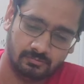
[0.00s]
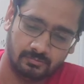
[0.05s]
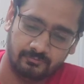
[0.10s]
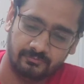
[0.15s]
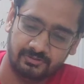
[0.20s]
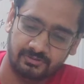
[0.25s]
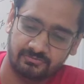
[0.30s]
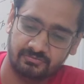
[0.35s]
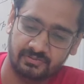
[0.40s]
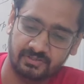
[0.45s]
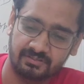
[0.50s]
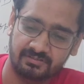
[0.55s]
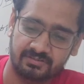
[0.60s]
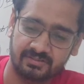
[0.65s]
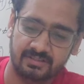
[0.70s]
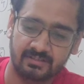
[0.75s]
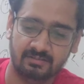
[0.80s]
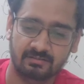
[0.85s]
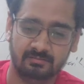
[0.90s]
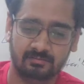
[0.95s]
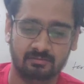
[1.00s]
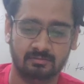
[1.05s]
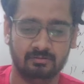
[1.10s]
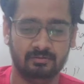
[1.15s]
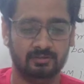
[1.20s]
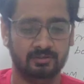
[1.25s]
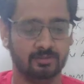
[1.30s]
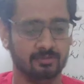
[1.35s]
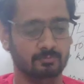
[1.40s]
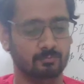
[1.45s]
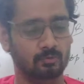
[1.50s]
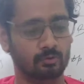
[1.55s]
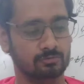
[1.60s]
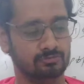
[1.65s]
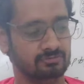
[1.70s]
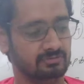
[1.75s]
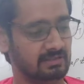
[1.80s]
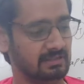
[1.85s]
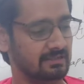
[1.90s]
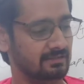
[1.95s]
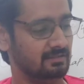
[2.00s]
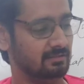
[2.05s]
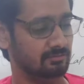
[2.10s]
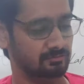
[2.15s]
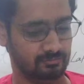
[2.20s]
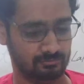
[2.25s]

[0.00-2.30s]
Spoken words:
of this face shield on both sides.